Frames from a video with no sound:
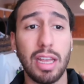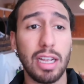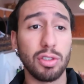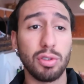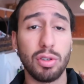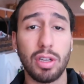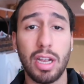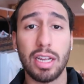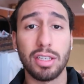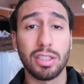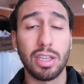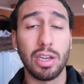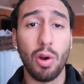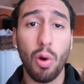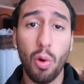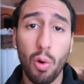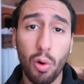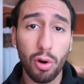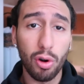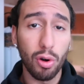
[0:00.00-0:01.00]
things you guys can
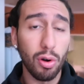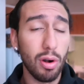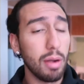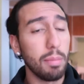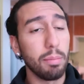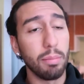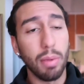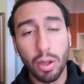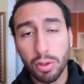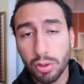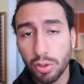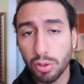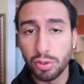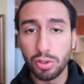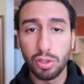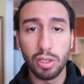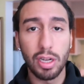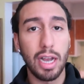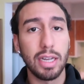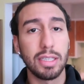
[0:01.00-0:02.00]
order and
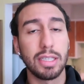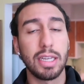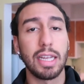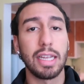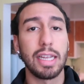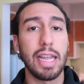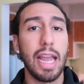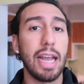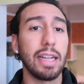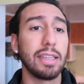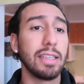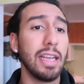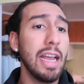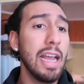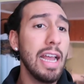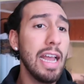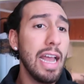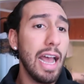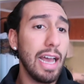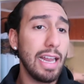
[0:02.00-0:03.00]
bundles you guys can get.
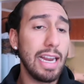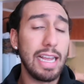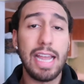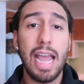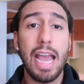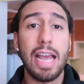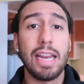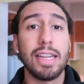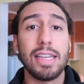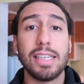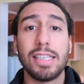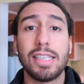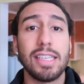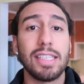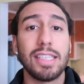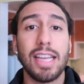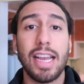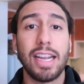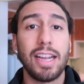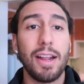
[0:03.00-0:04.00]
And again, this
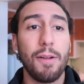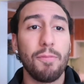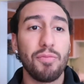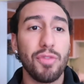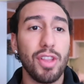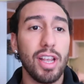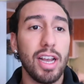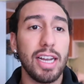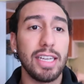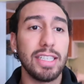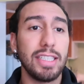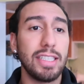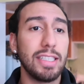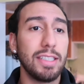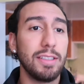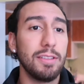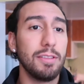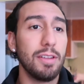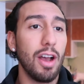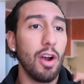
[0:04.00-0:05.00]
is like
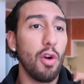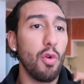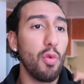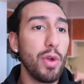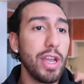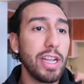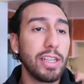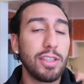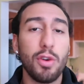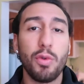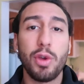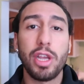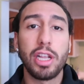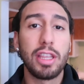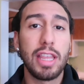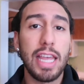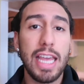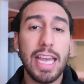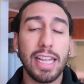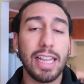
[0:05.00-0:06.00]
a, a week to
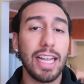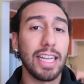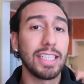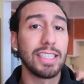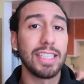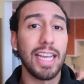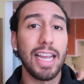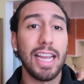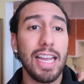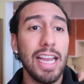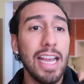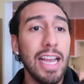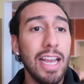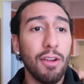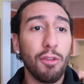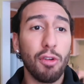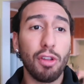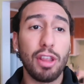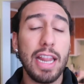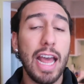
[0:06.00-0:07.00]
week thing. Let's say
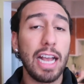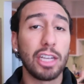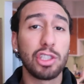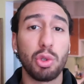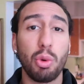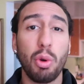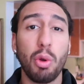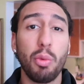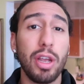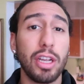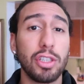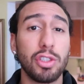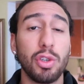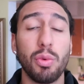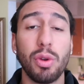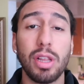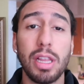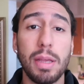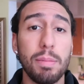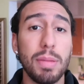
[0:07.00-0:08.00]
for the next three weeks
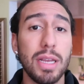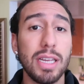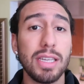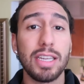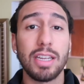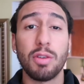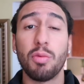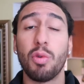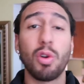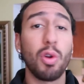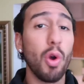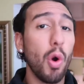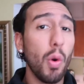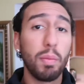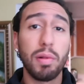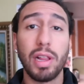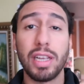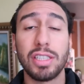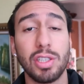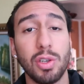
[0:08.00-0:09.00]
you're really busy, we'll go
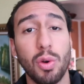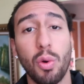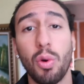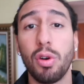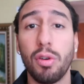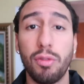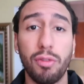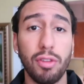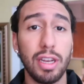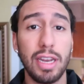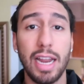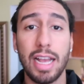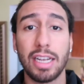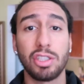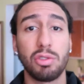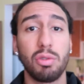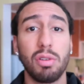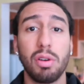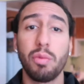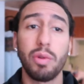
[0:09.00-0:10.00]
place an order for the
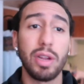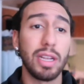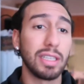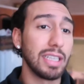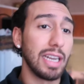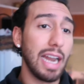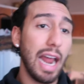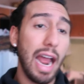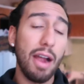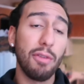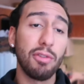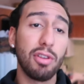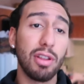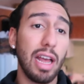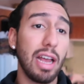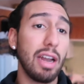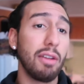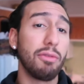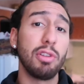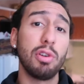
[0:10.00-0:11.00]
next three weeks. And after
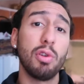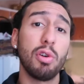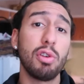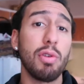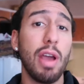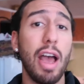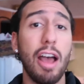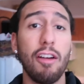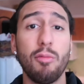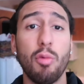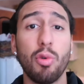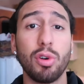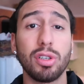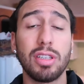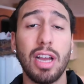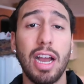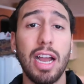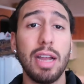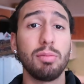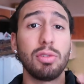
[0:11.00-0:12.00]
that, if you know you have more
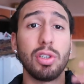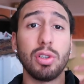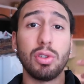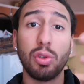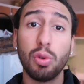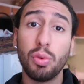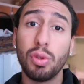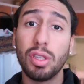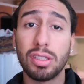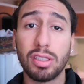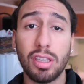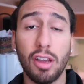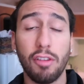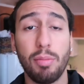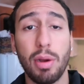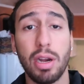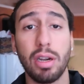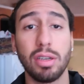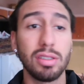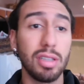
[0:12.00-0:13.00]
time to do this
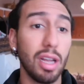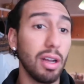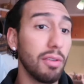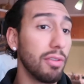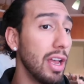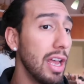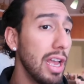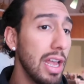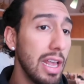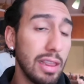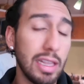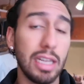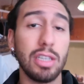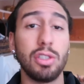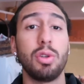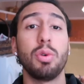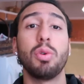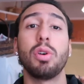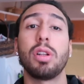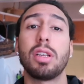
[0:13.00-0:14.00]
stuff by yourself,
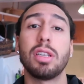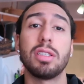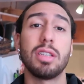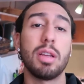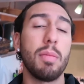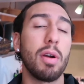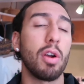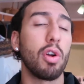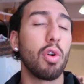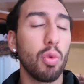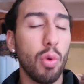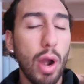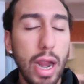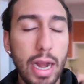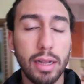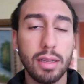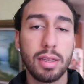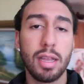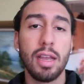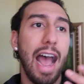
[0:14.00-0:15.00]
then do it because I'm a
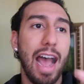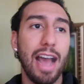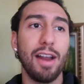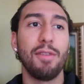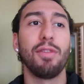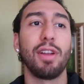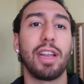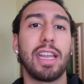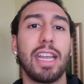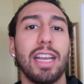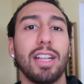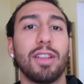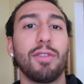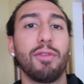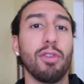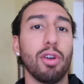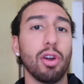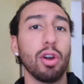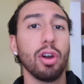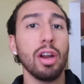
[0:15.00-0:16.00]
great advocate
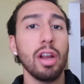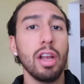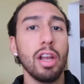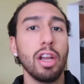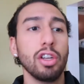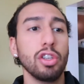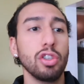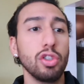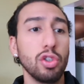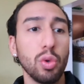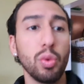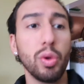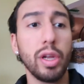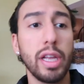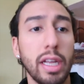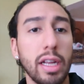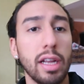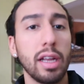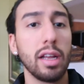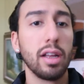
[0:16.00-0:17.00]
for
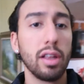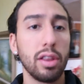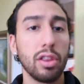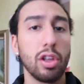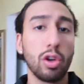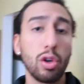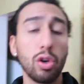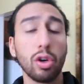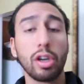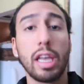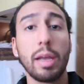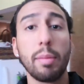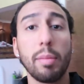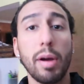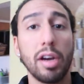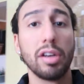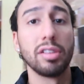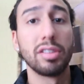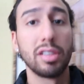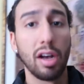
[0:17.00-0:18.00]
doing the cooking
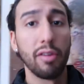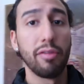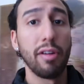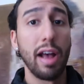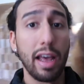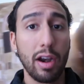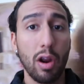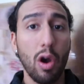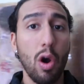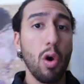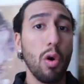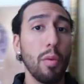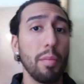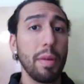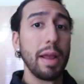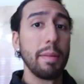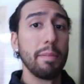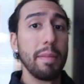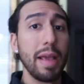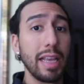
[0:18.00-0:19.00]
by yourself at
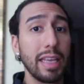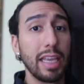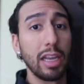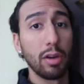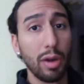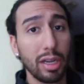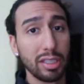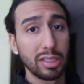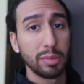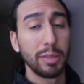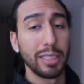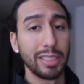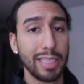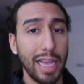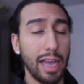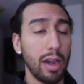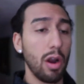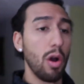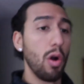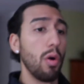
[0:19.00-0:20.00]
home and making recipes
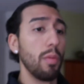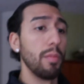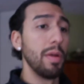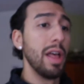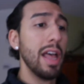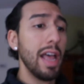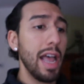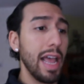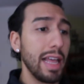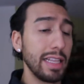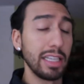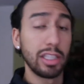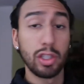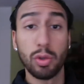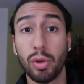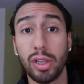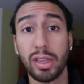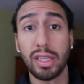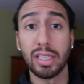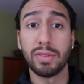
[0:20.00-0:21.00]
at home. And this
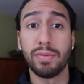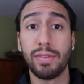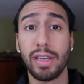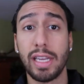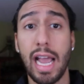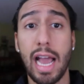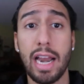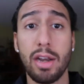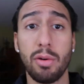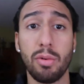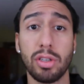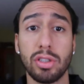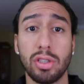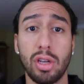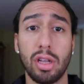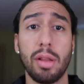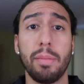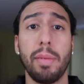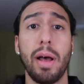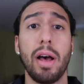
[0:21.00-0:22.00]
is what this Veganuary is
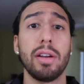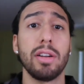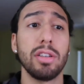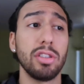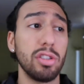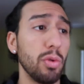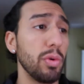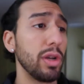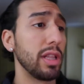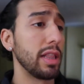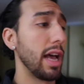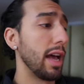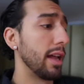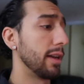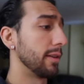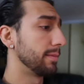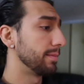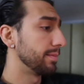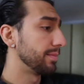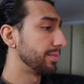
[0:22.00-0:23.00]
all about, is doing that.